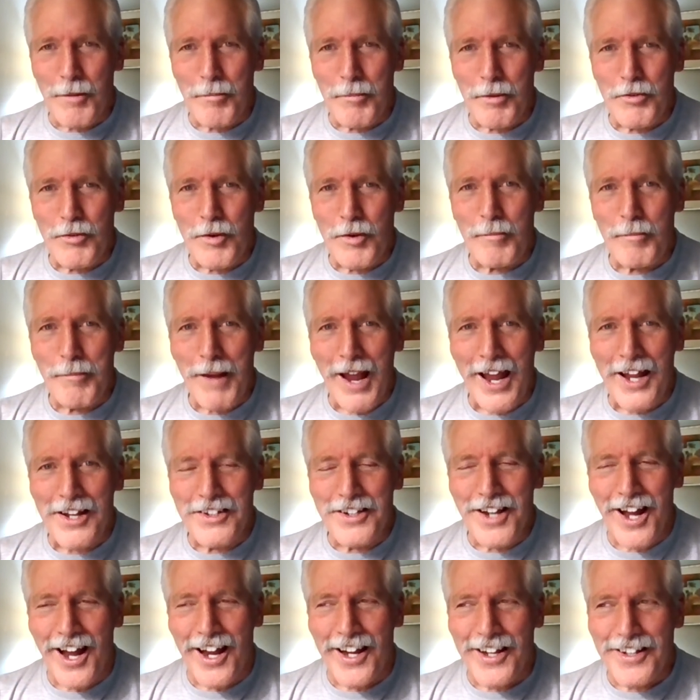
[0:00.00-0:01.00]
number three,
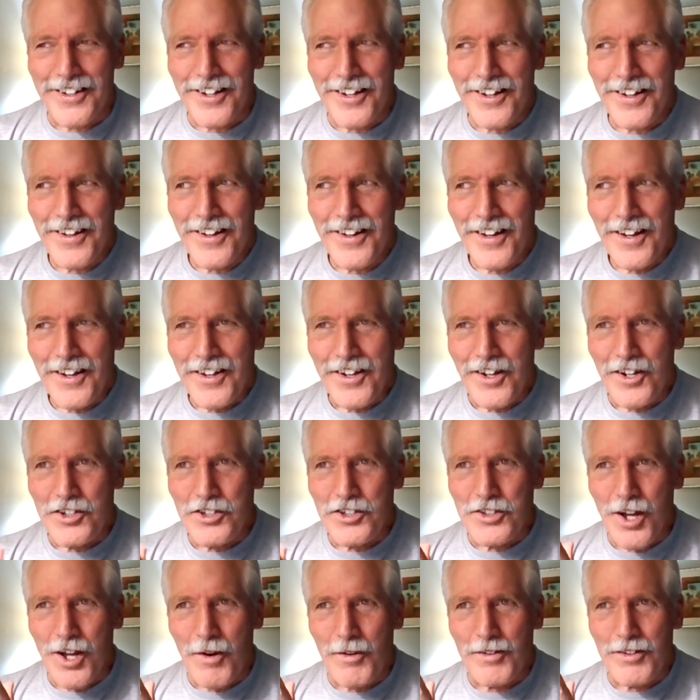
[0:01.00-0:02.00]
Mankind. Yeah.
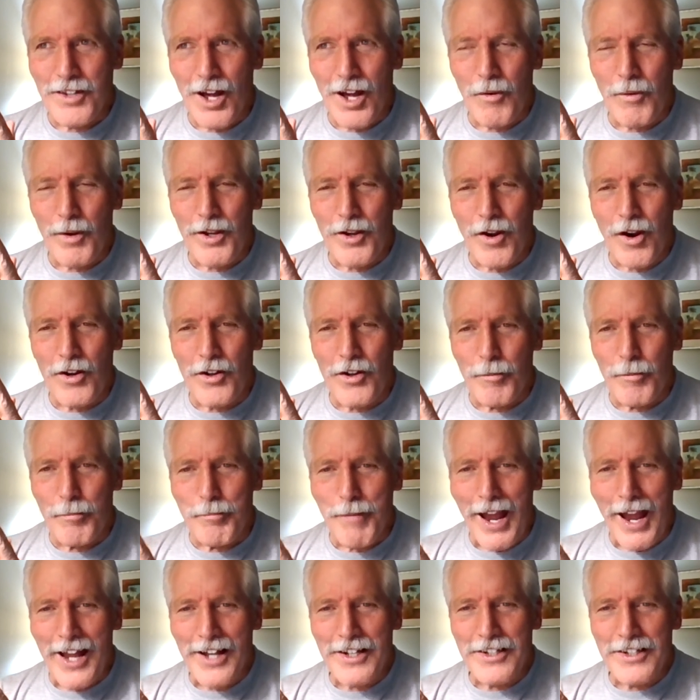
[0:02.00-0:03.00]
Because that that way are you
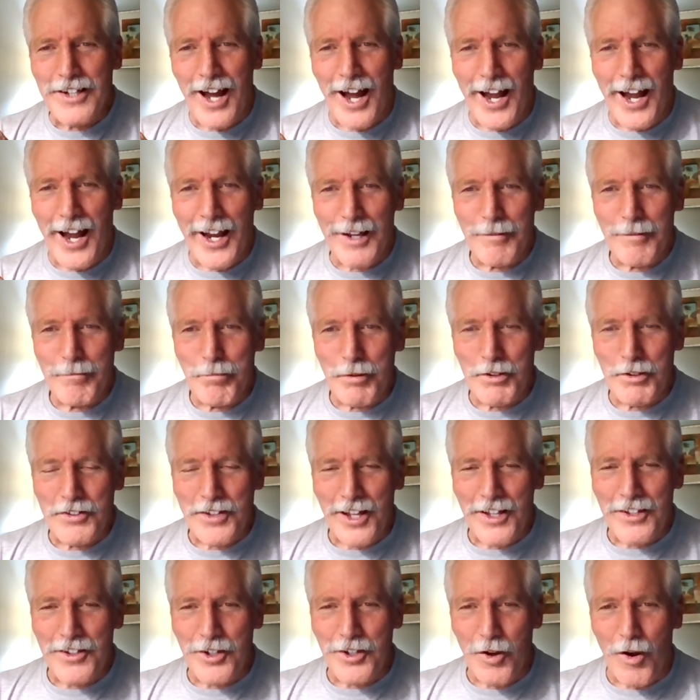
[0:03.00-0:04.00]
Mankind, but
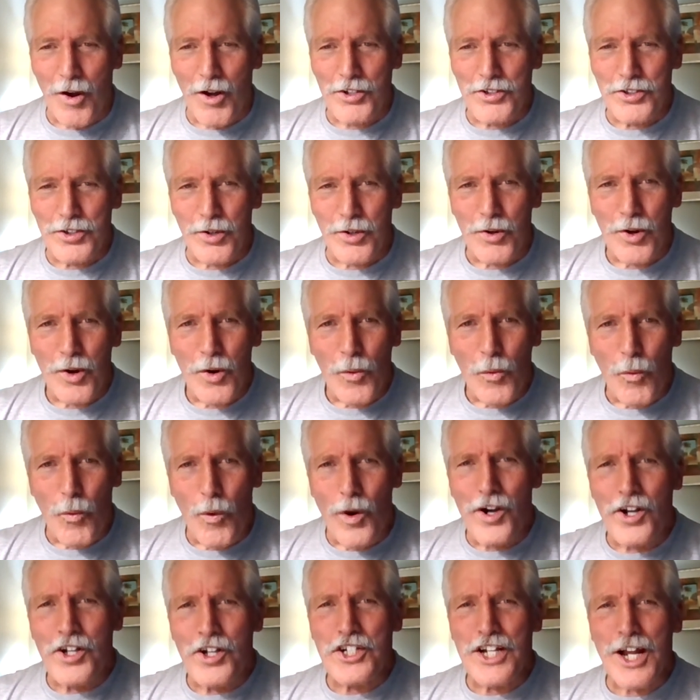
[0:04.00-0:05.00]
then you also
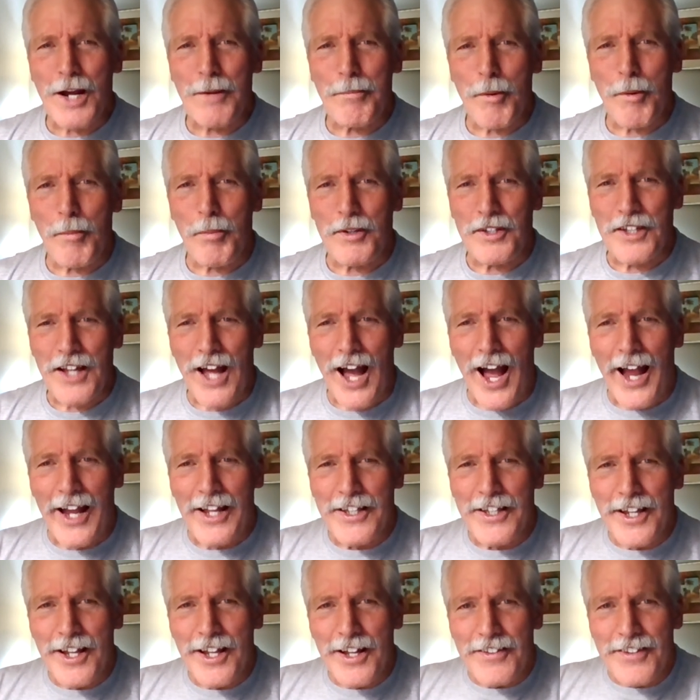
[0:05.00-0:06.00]
where did you come up with the
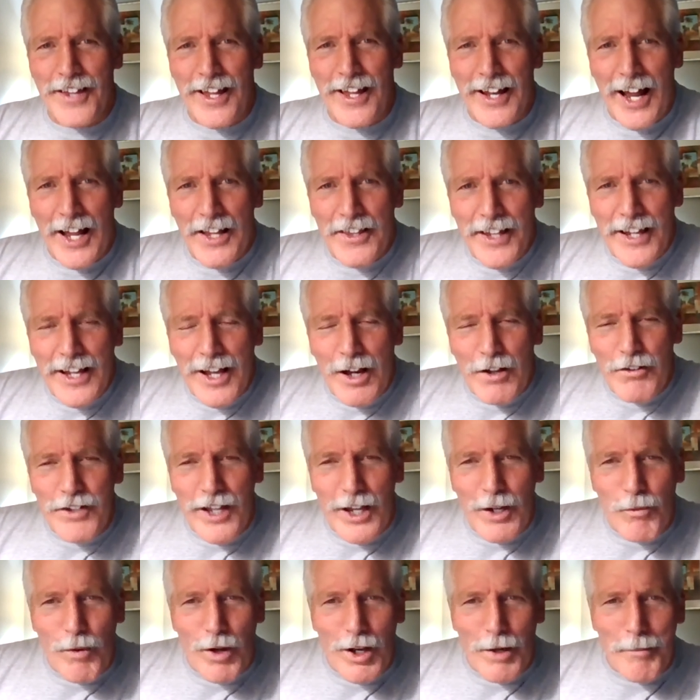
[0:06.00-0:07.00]
idea that I think I'll
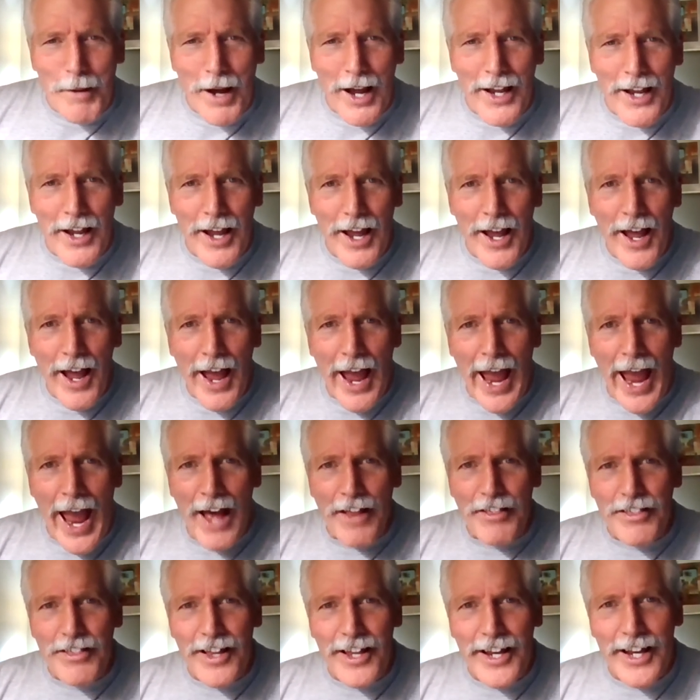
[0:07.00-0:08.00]
take one of my
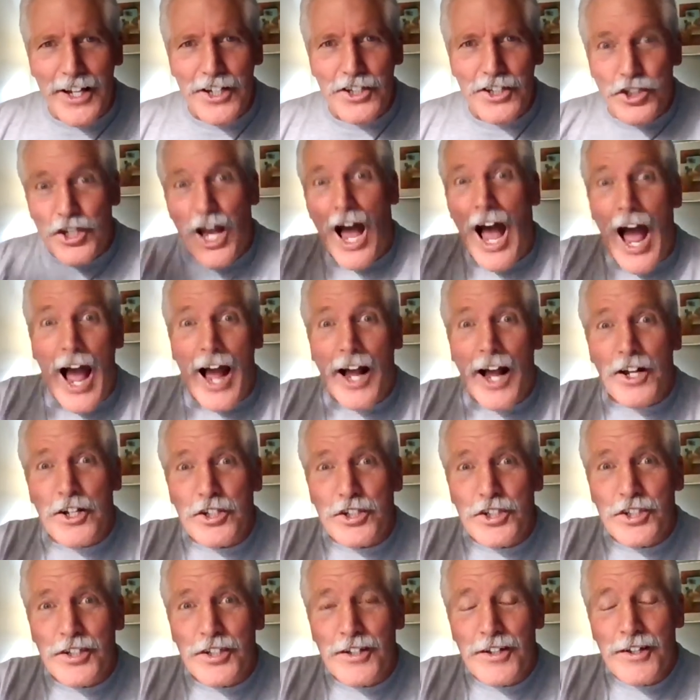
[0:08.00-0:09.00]
athletic
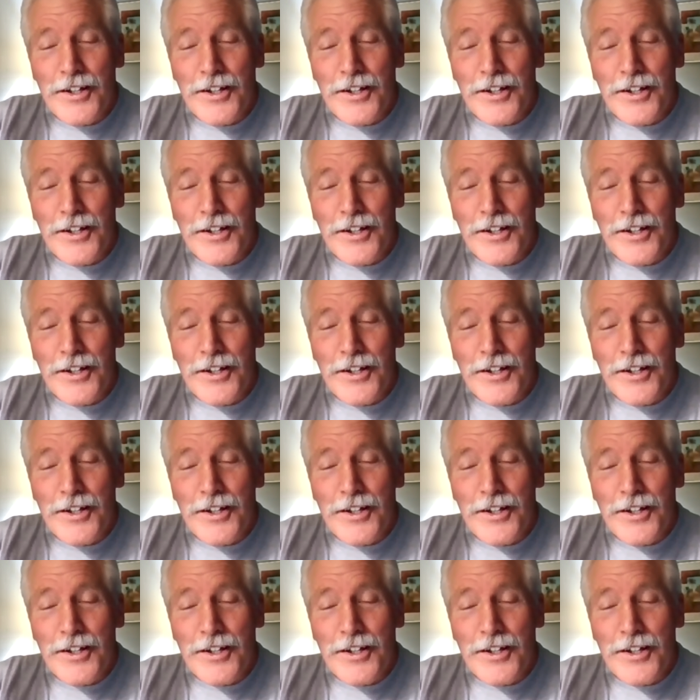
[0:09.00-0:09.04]
socks